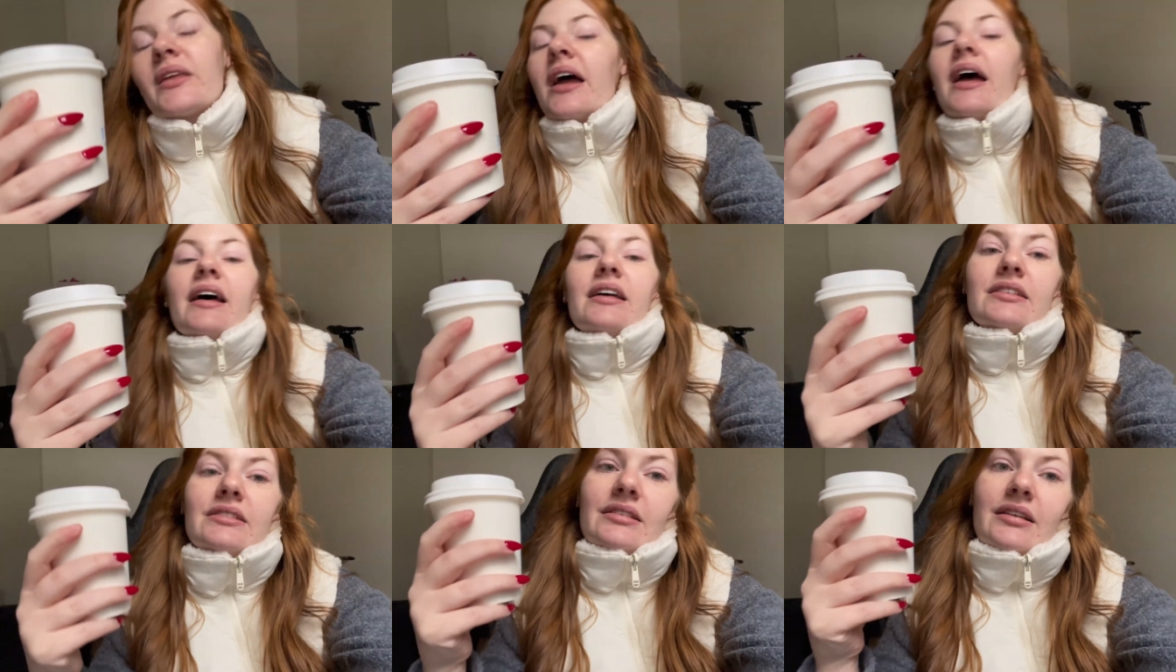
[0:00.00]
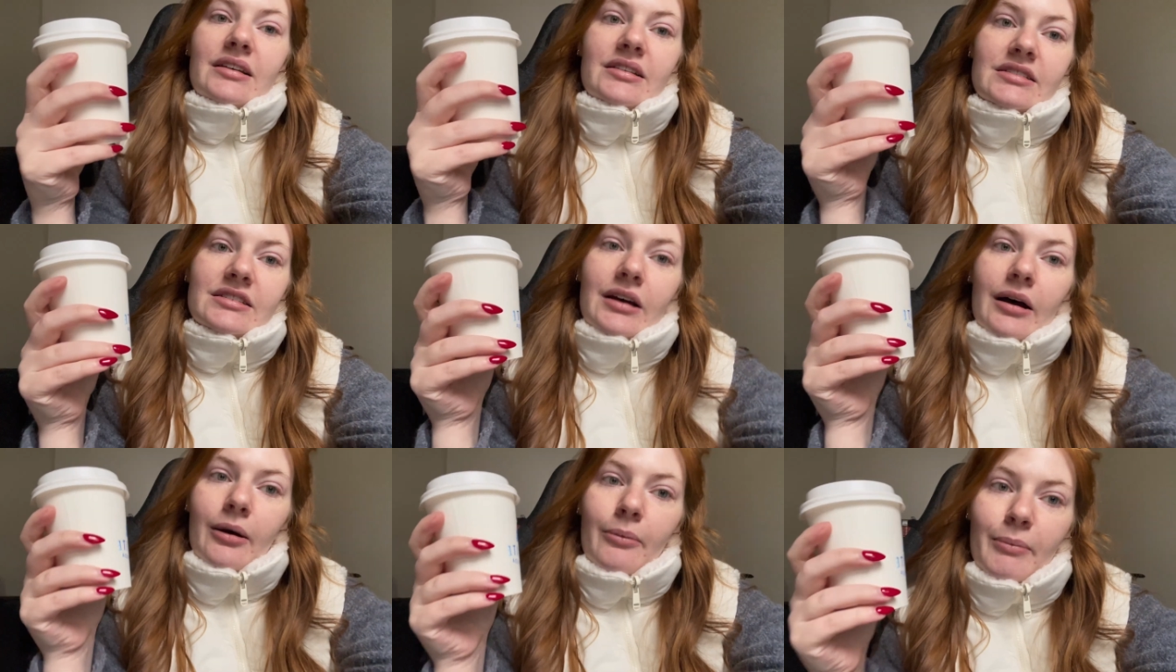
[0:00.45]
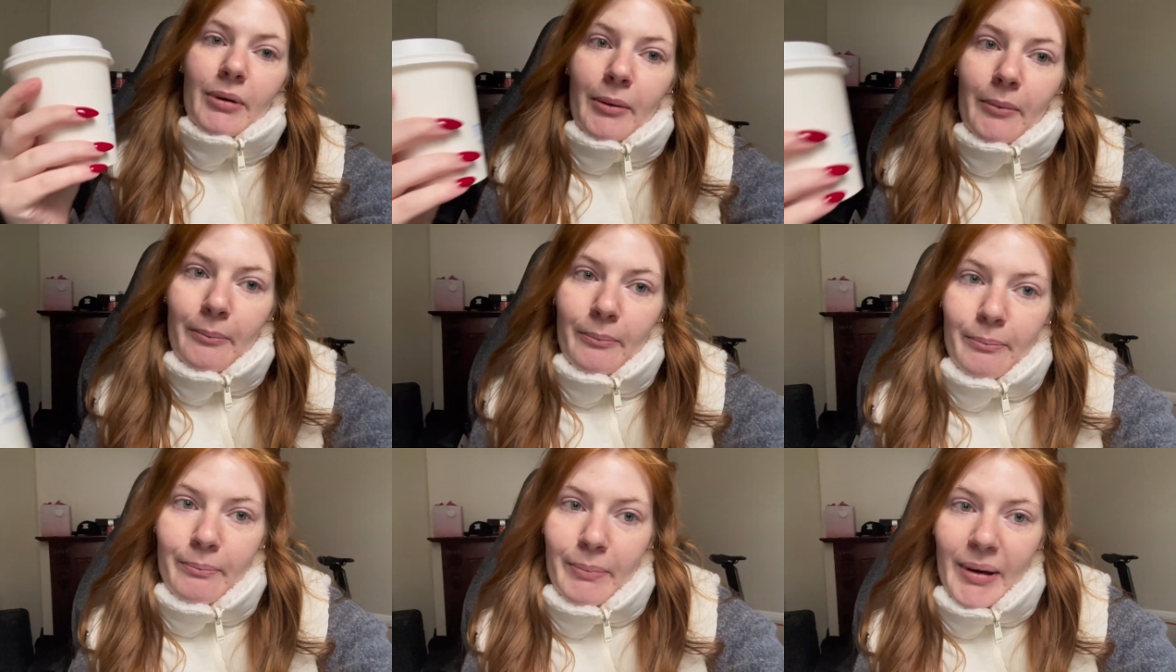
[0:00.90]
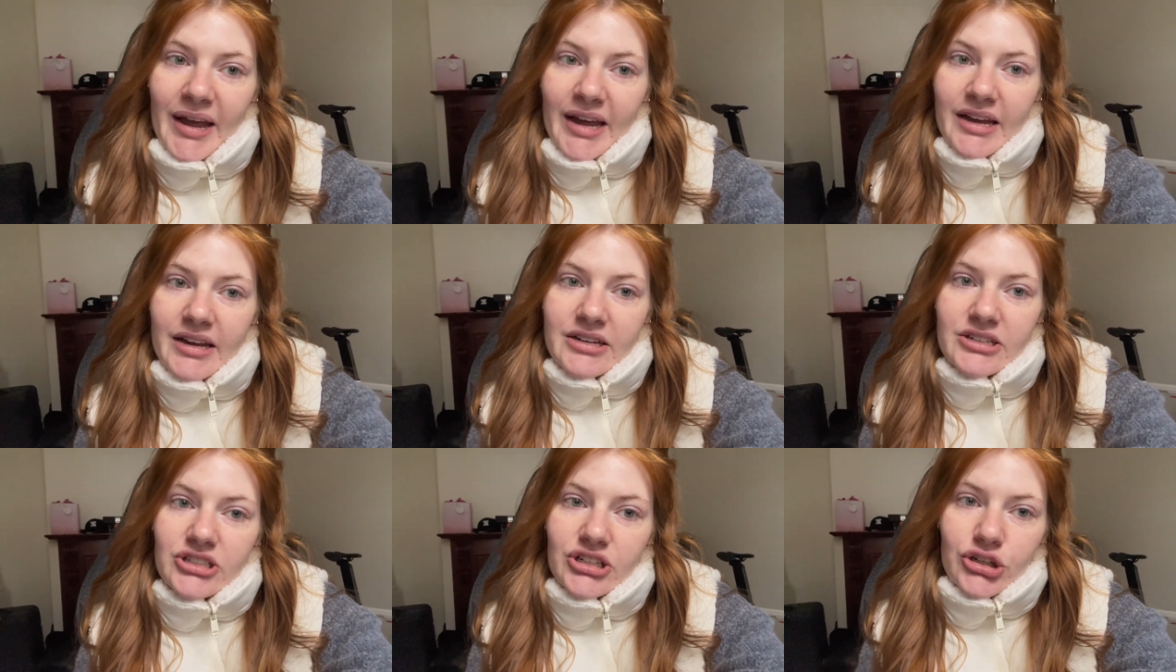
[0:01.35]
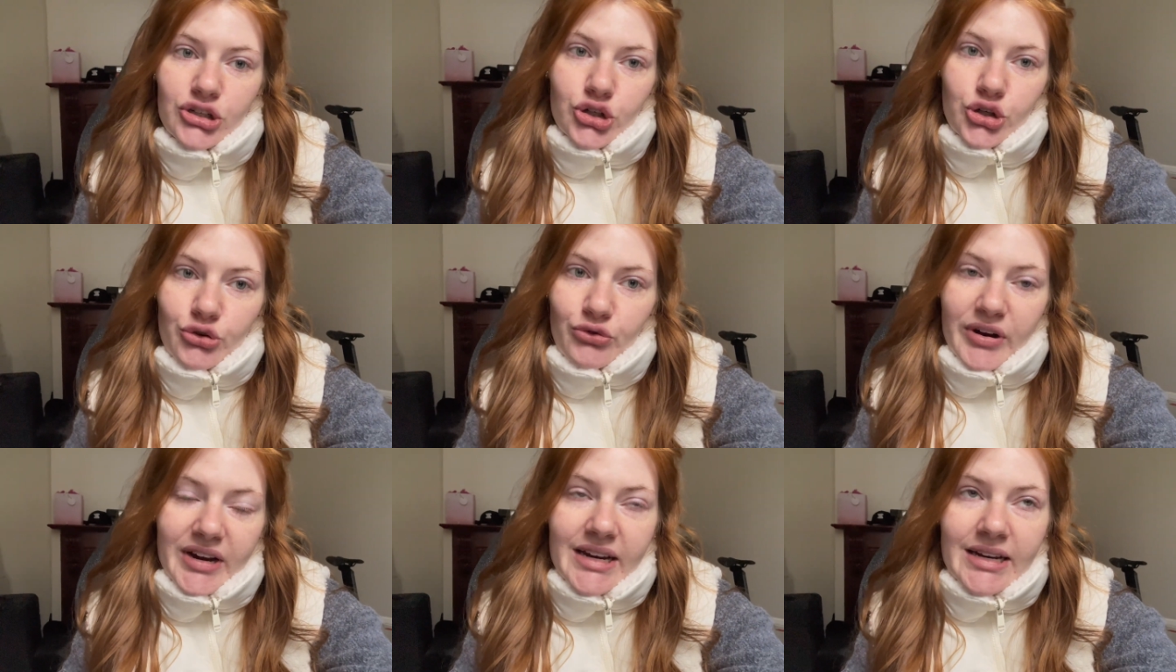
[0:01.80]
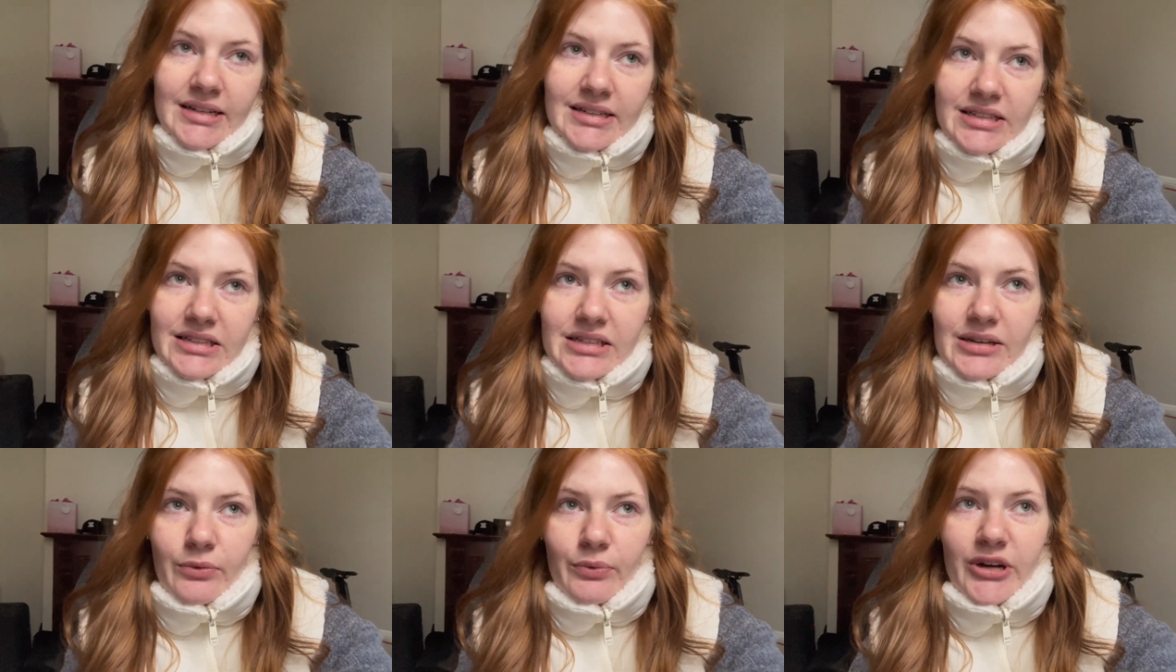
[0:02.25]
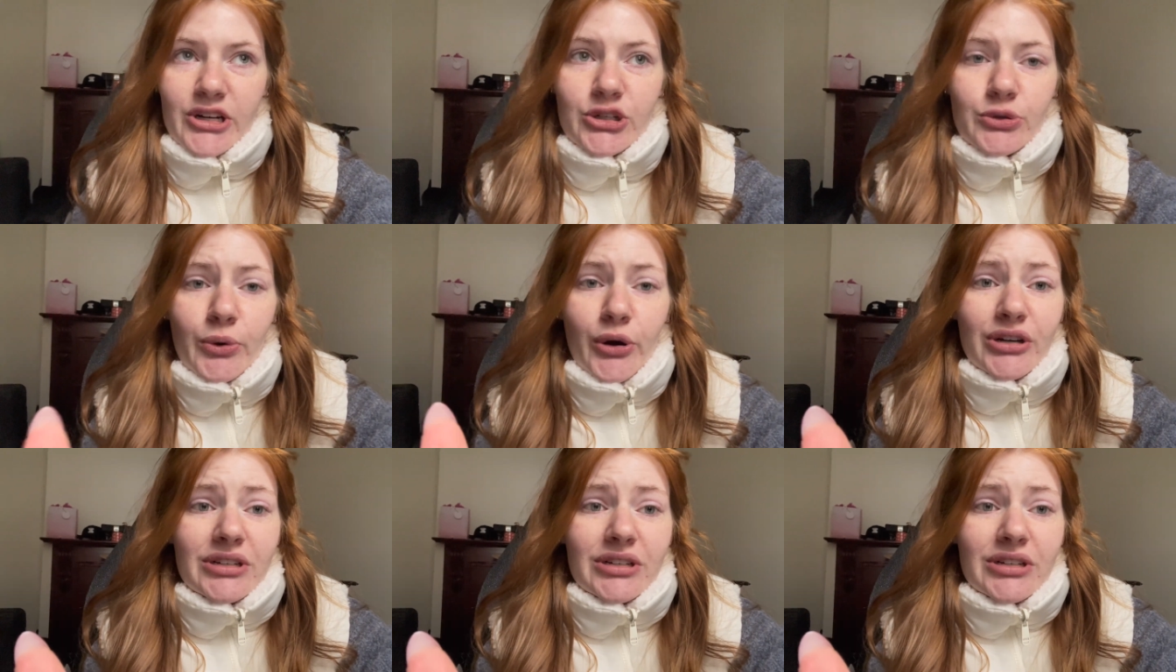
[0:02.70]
and some baked treats, which were